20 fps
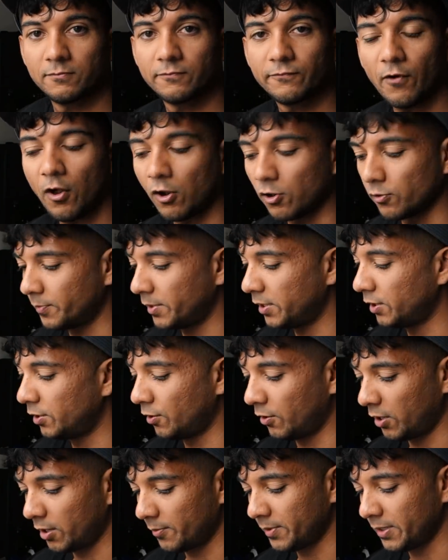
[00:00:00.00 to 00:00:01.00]
follow me, you
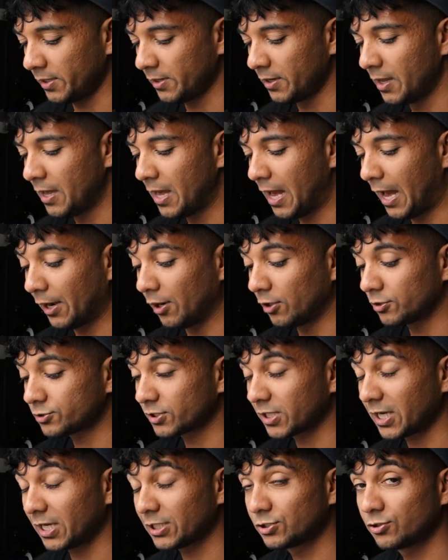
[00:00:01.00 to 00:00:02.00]
know what I mean? And
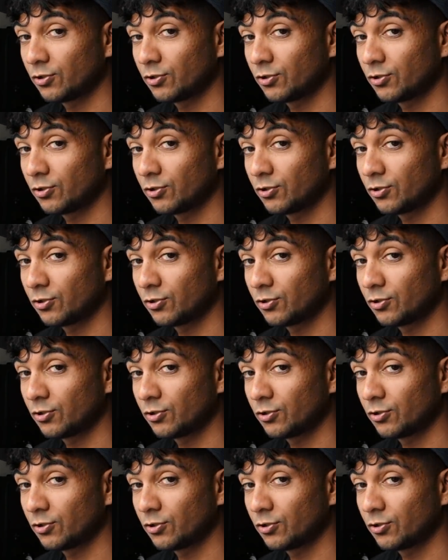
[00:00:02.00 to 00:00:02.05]
also, guys,